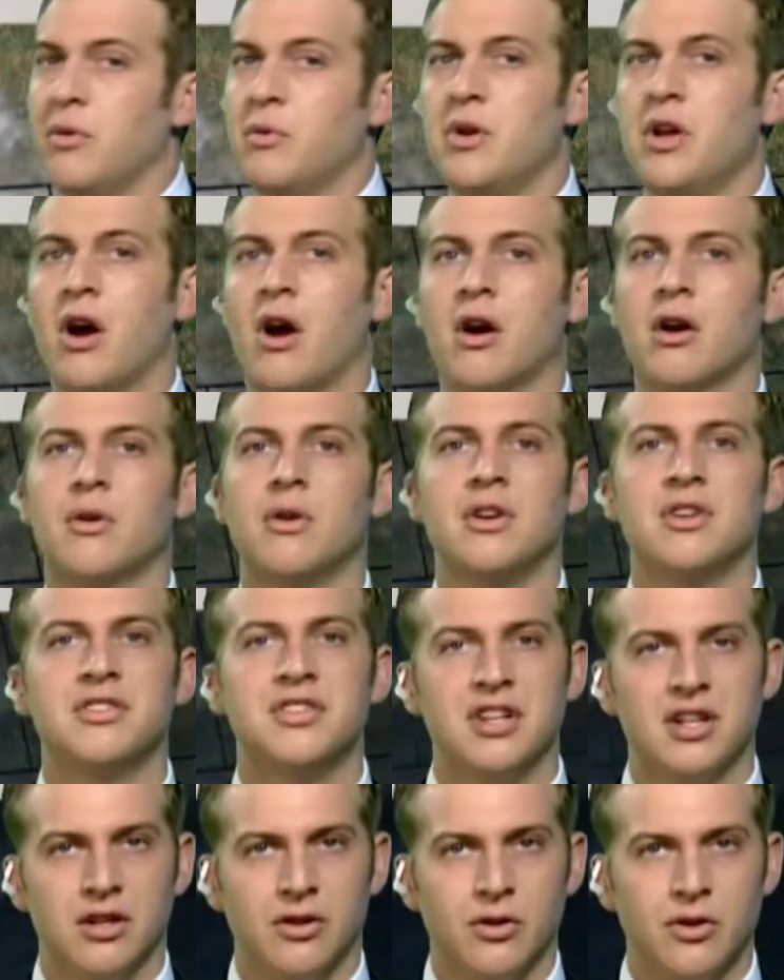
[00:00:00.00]
we are going to
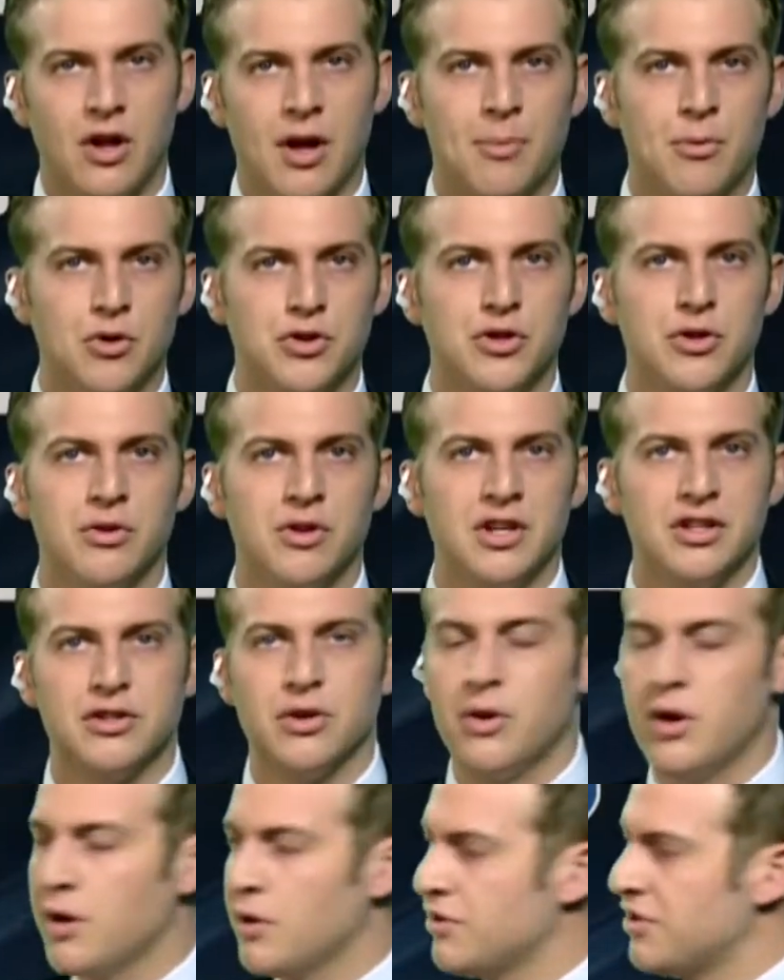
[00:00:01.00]
see a little opportunity. So
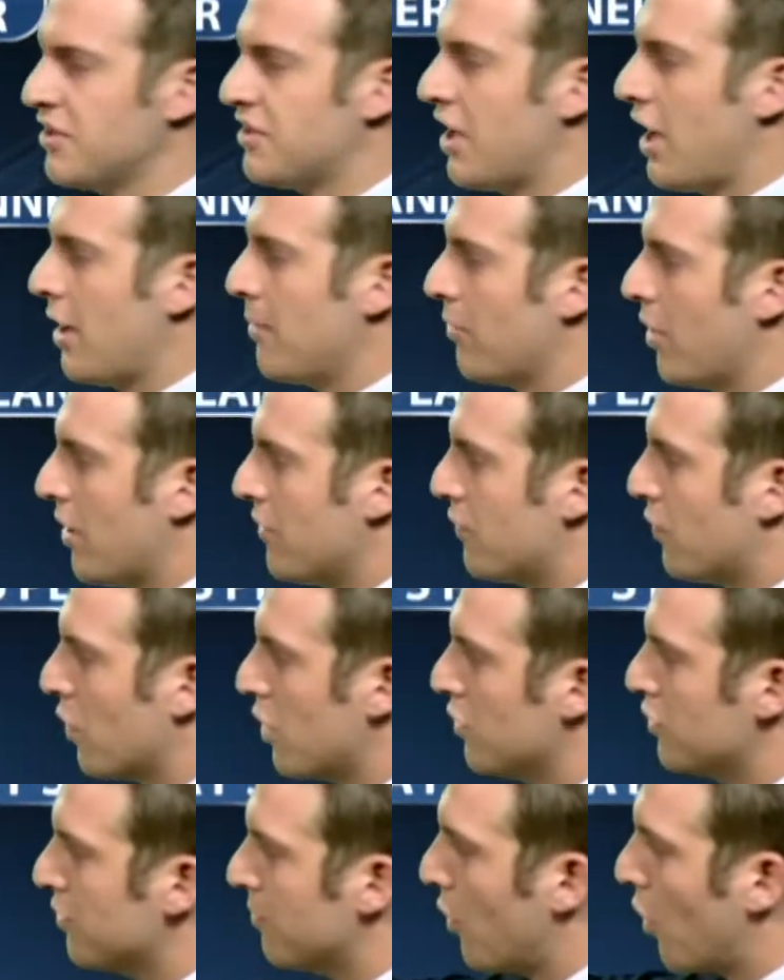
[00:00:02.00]
here's the timeline for
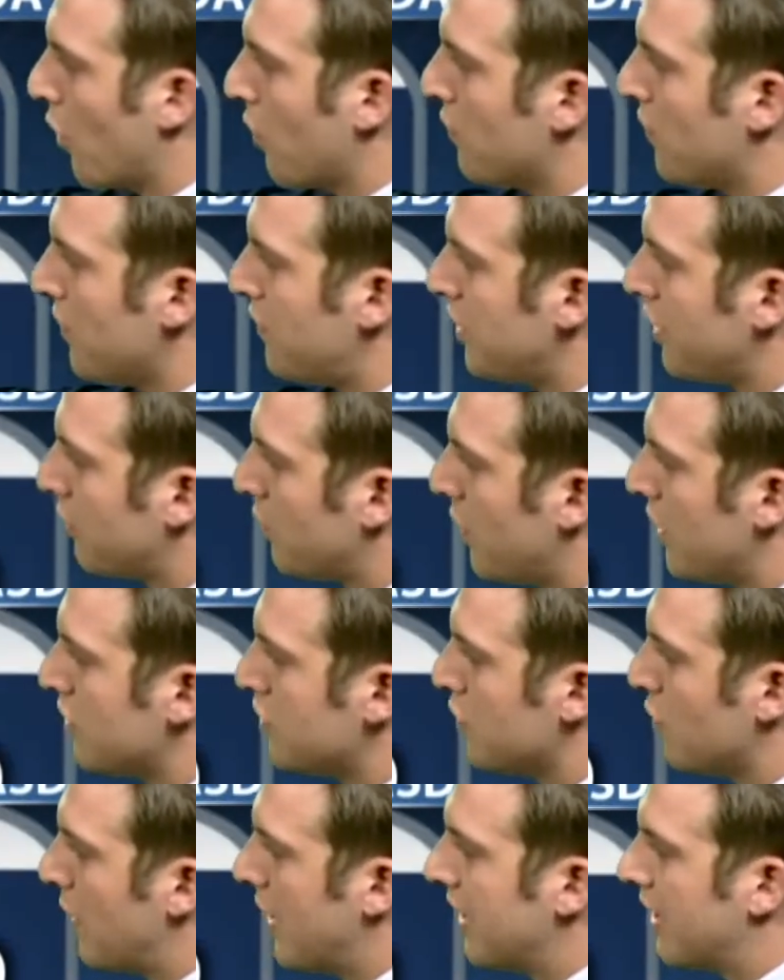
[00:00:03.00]
you tomorrow. 53 as
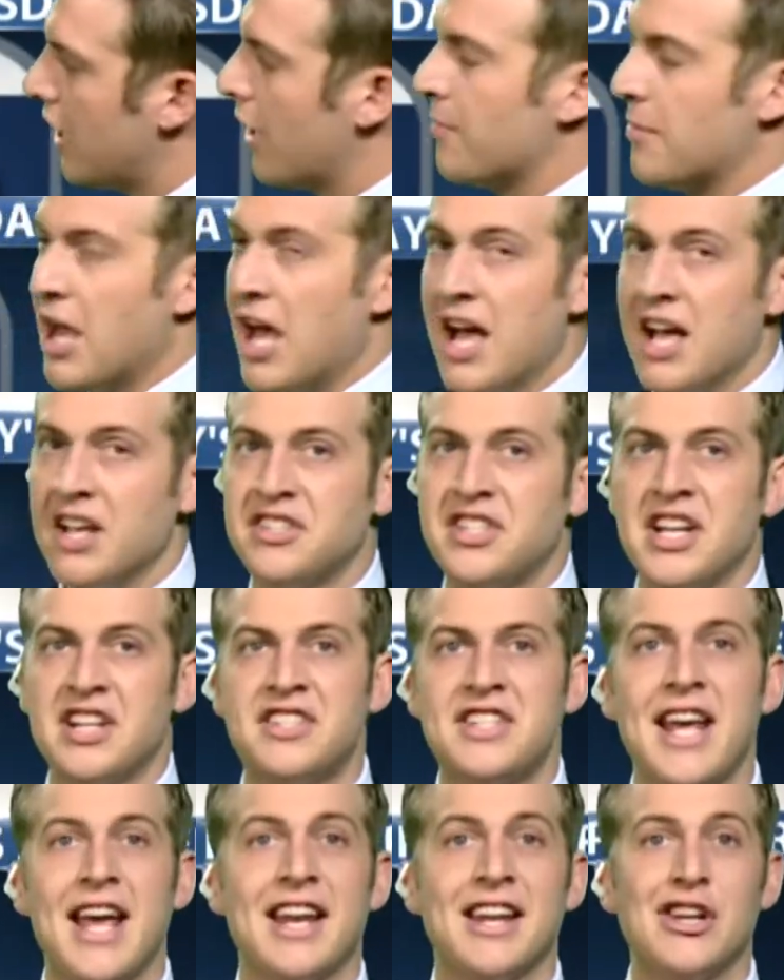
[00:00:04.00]
you wake up,
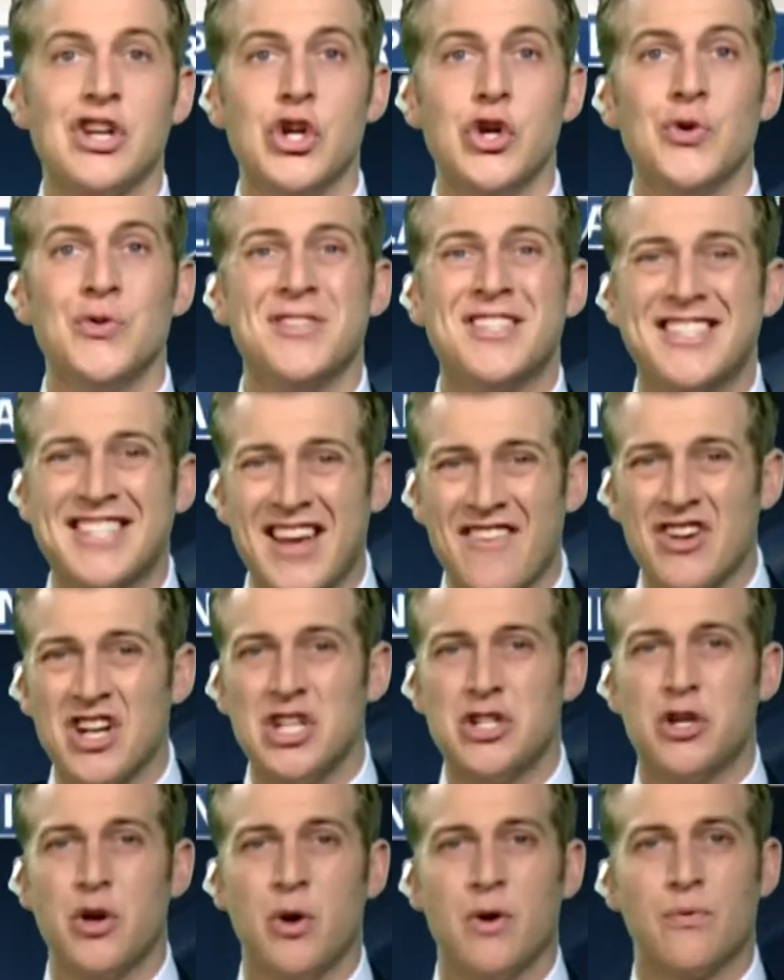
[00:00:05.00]
68 at noon,
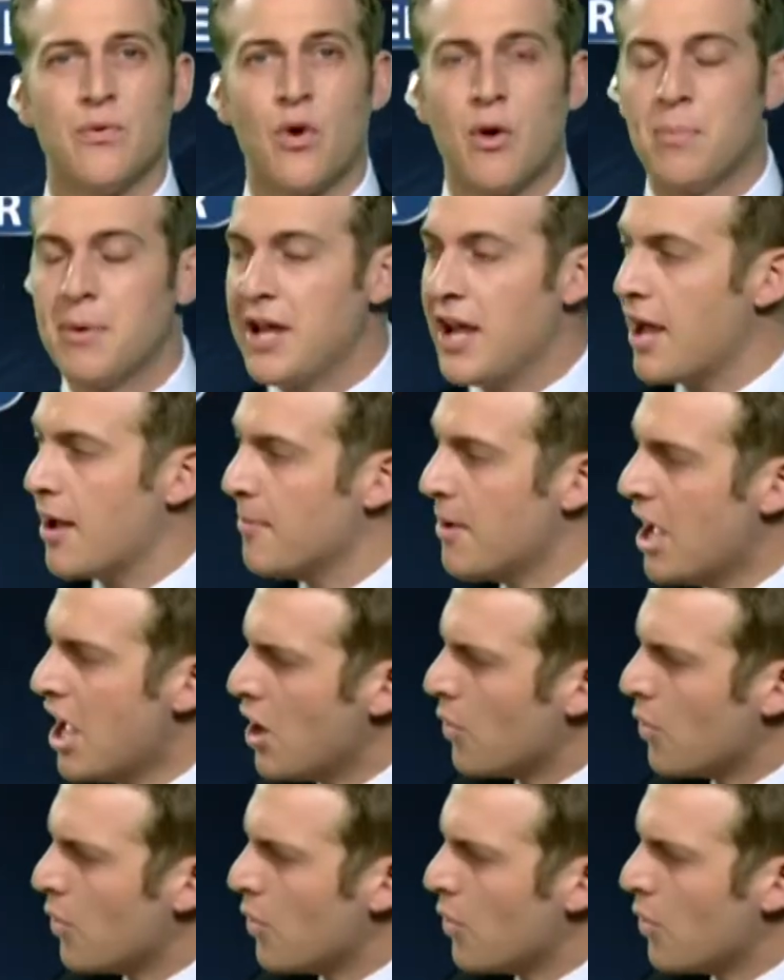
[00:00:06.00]
72 at 4 p.m.